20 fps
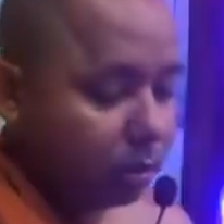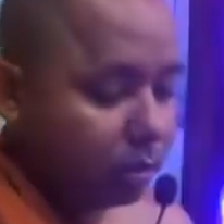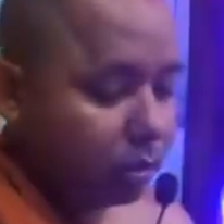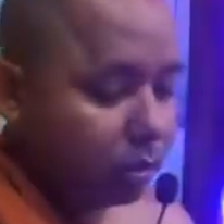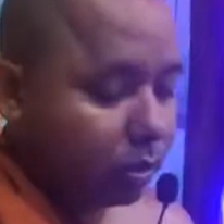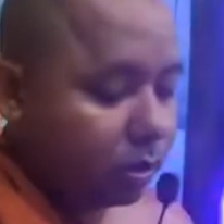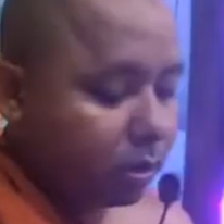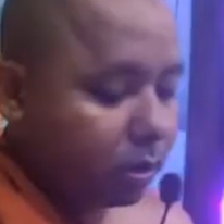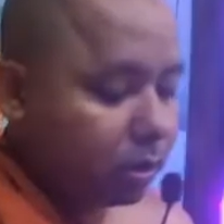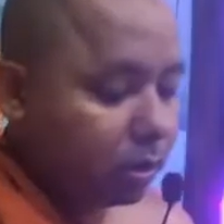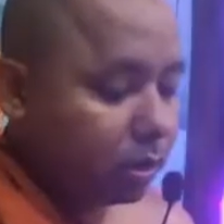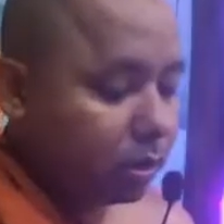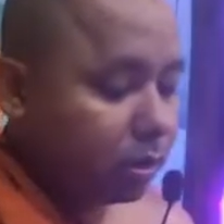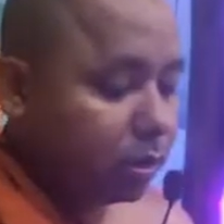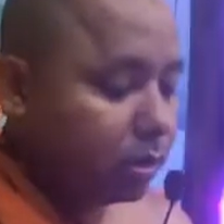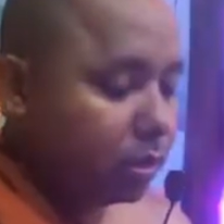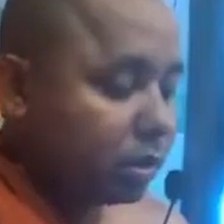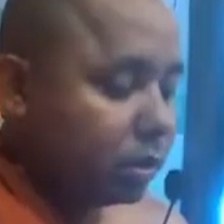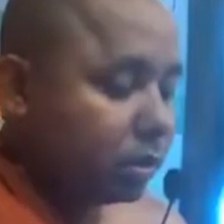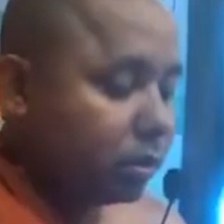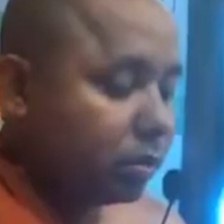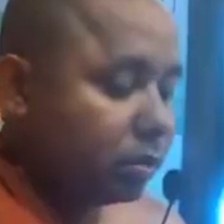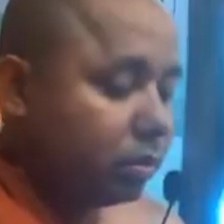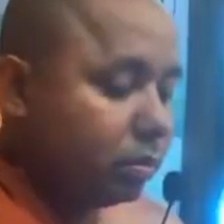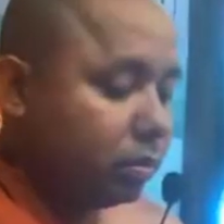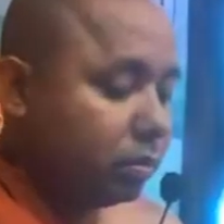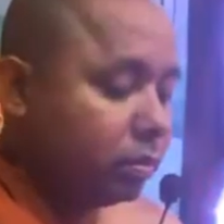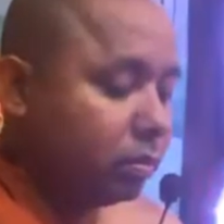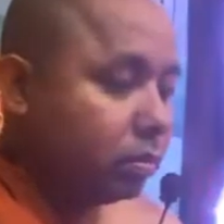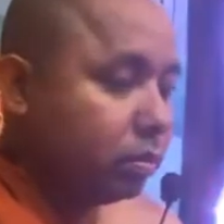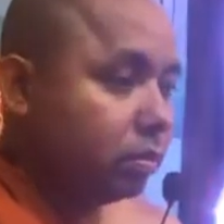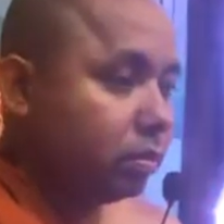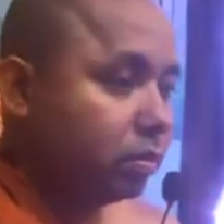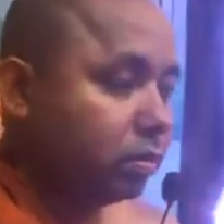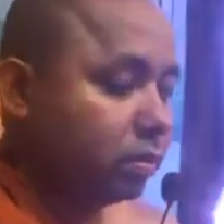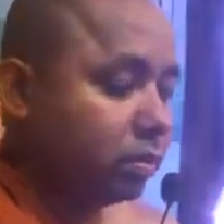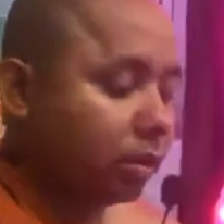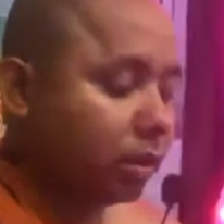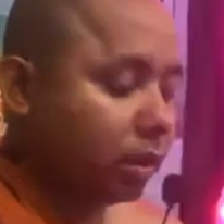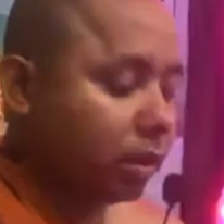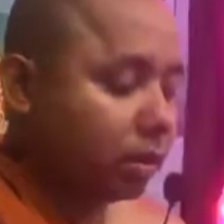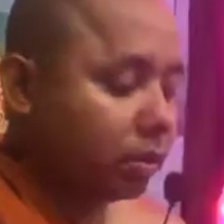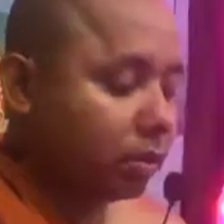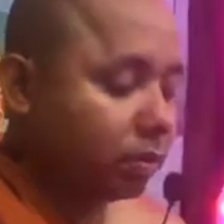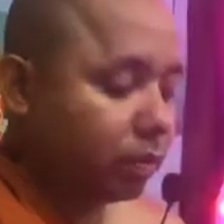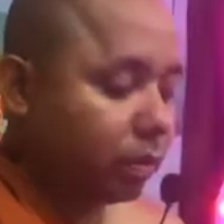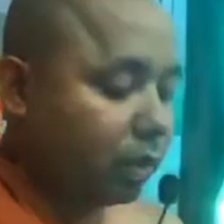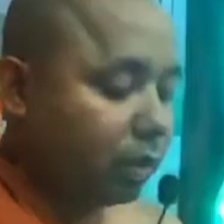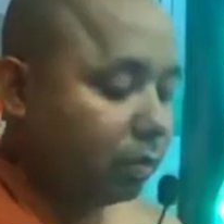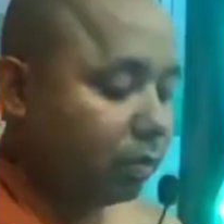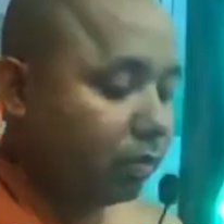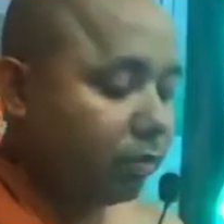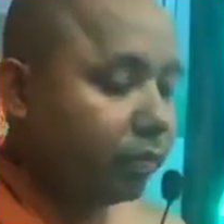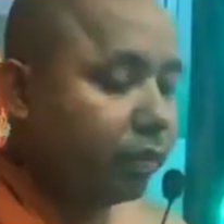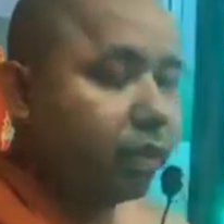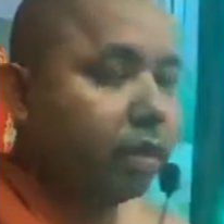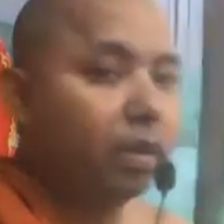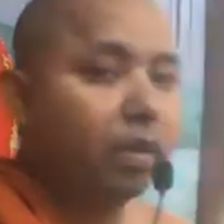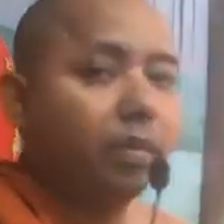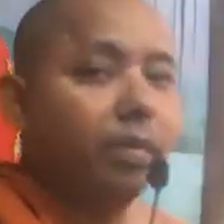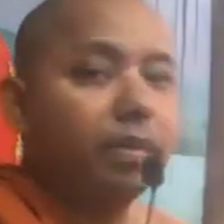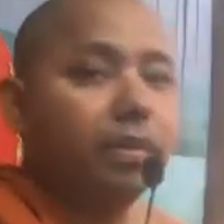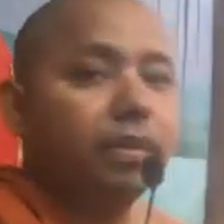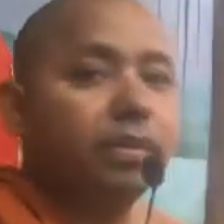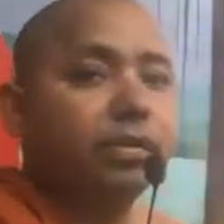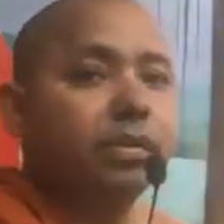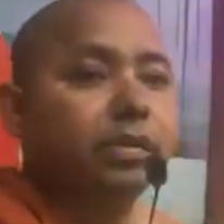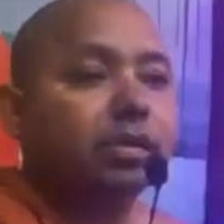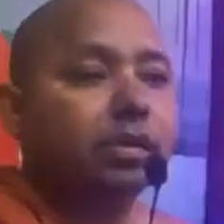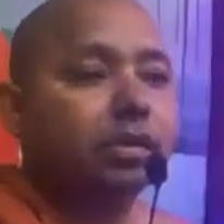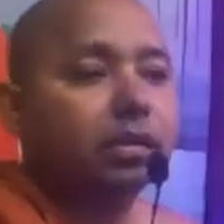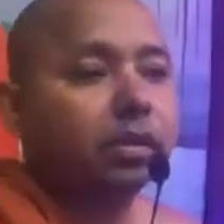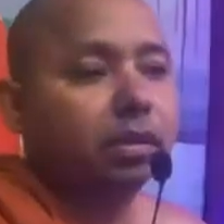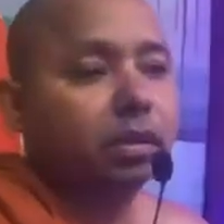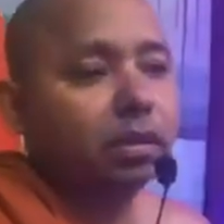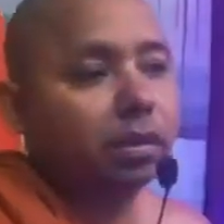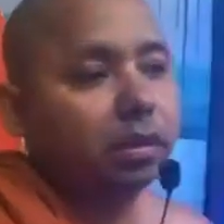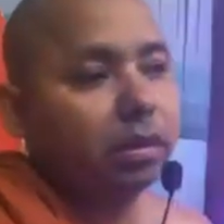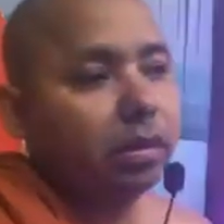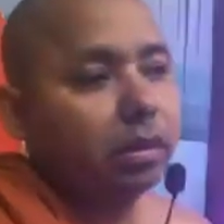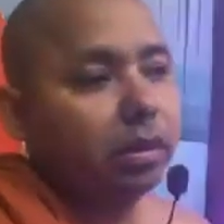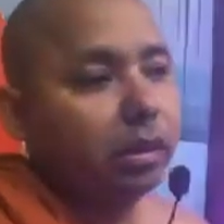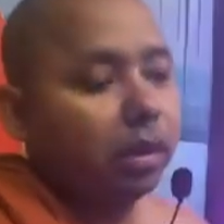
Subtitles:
2022, so at Brahma Vihara Meditation Center.